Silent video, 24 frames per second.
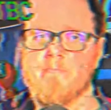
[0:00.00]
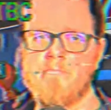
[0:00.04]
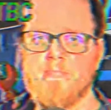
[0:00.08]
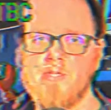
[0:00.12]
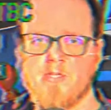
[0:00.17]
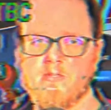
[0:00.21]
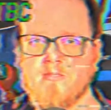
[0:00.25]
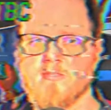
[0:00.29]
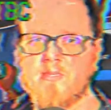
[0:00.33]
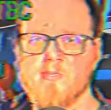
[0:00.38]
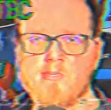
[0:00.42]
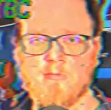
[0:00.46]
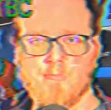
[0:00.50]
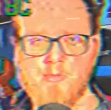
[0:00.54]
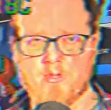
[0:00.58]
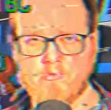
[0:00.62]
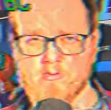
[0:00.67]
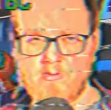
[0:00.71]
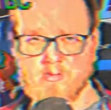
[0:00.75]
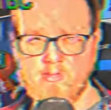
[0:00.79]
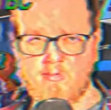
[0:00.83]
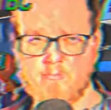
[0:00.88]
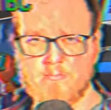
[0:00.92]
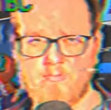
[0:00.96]
built a
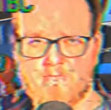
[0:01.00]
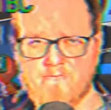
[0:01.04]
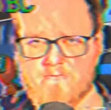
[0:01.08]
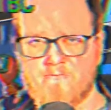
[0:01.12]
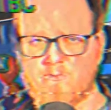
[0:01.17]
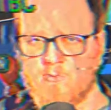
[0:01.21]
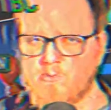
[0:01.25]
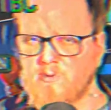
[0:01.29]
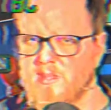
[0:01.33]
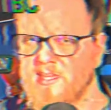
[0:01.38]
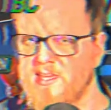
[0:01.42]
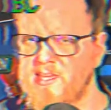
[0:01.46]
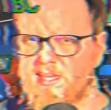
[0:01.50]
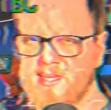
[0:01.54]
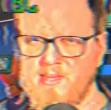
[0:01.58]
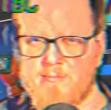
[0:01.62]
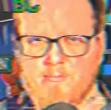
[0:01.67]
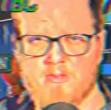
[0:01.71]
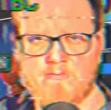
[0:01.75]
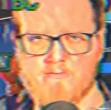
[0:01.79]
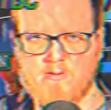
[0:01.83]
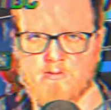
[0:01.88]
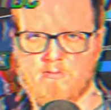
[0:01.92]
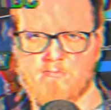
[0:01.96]
community before the game
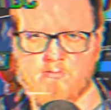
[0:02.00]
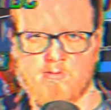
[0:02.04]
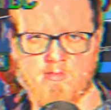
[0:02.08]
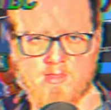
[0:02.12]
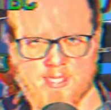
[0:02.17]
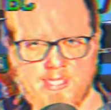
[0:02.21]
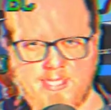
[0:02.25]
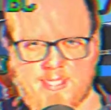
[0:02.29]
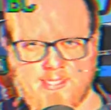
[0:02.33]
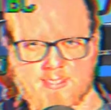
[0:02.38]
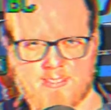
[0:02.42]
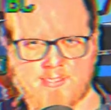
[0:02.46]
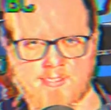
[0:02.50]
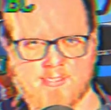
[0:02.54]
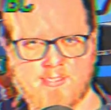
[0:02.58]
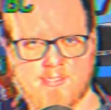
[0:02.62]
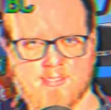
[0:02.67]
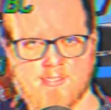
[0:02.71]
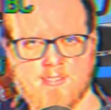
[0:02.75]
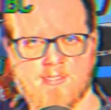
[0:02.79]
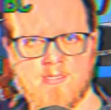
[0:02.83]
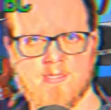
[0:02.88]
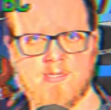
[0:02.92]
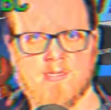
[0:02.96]
even released.
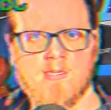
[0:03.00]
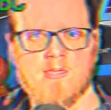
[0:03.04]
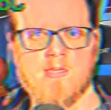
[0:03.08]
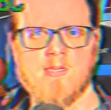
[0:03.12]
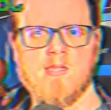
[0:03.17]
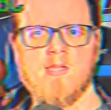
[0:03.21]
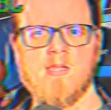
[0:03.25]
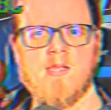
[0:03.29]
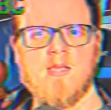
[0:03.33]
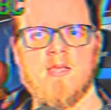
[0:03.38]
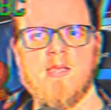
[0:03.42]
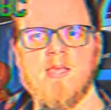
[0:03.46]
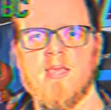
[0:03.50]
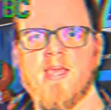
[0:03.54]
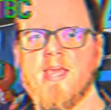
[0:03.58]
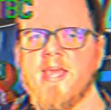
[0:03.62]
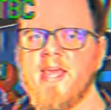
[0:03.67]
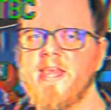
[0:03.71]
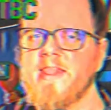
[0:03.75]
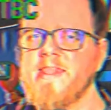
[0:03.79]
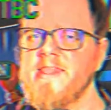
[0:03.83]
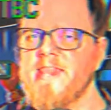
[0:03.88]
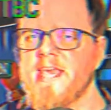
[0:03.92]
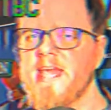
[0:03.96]

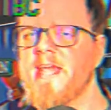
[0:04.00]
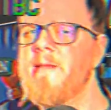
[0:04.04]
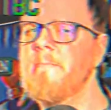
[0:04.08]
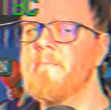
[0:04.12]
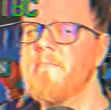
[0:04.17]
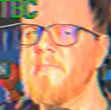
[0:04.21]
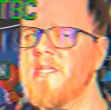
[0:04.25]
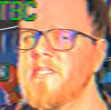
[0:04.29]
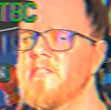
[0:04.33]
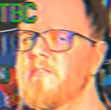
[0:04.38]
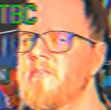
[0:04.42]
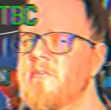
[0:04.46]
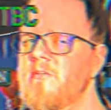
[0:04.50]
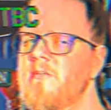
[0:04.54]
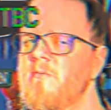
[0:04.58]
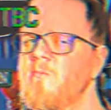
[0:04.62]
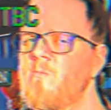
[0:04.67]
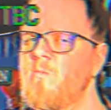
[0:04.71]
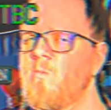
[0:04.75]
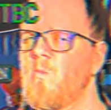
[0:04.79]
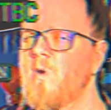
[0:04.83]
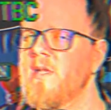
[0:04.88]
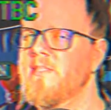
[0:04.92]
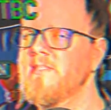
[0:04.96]
And that mystery
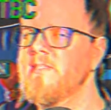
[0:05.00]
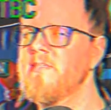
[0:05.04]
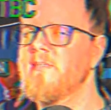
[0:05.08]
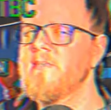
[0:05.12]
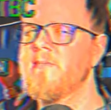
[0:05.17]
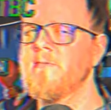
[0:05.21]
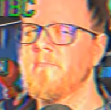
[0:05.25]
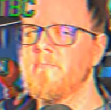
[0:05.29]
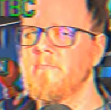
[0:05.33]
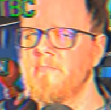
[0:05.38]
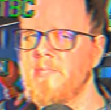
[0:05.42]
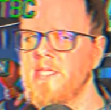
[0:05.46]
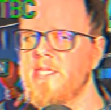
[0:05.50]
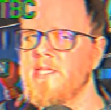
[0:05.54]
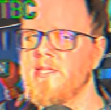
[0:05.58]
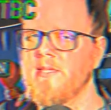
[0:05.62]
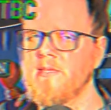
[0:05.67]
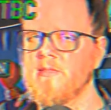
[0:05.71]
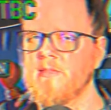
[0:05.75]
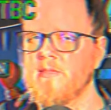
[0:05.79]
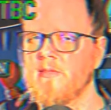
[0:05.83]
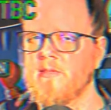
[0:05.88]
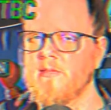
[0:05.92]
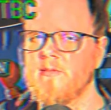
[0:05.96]
wasn't
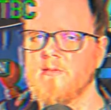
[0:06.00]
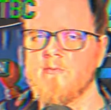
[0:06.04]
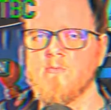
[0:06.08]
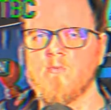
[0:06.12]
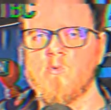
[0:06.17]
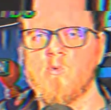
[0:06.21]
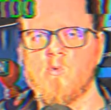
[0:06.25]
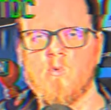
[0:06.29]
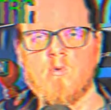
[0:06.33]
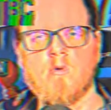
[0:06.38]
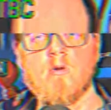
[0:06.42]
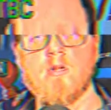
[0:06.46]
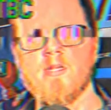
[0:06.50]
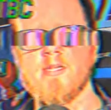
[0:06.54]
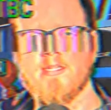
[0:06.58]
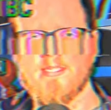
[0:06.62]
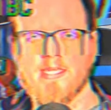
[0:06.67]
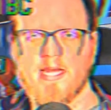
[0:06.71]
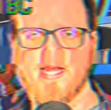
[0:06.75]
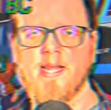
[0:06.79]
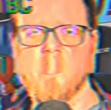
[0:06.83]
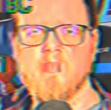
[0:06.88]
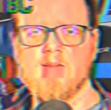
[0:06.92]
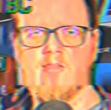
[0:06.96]
immediately or
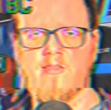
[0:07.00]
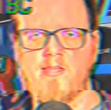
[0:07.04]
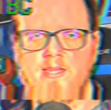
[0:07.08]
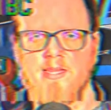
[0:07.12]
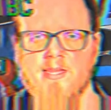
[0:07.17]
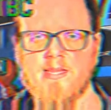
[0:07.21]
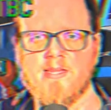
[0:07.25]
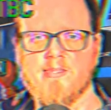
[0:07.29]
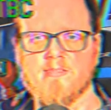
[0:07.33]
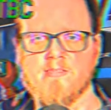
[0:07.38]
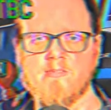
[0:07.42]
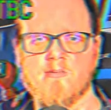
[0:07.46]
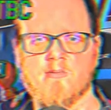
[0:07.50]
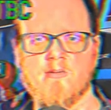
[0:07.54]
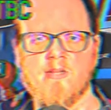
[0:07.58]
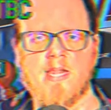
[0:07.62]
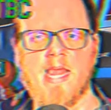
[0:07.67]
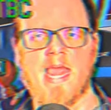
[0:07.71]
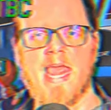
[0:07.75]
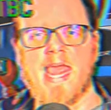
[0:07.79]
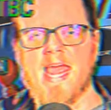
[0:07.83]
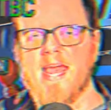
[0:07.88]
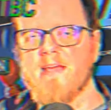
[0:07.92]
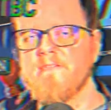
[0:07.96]
entirely answered
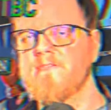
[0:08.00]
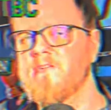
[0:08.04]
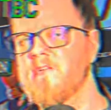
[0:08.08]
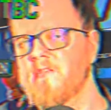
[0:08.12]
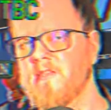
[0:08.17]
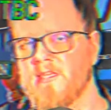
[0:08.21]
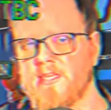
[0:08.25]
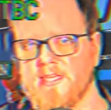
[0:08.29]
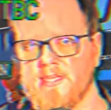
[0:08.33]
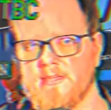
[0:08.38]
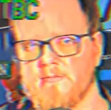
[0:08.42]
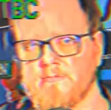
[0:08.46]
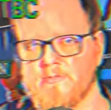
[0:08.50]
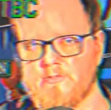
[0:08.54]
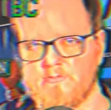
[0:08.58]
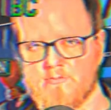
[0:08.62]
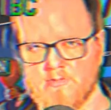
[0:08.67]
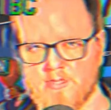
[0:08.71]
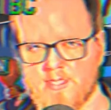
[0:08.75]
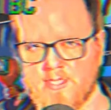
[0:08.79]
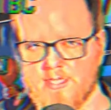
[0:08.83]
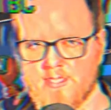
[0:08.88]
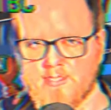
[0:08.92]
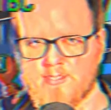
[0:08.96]
after the game's
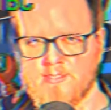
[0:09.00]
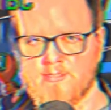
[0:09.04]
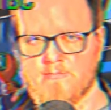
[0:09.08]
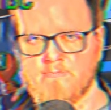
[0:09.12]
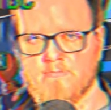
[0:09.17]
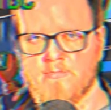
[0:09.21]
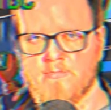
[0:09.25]
release.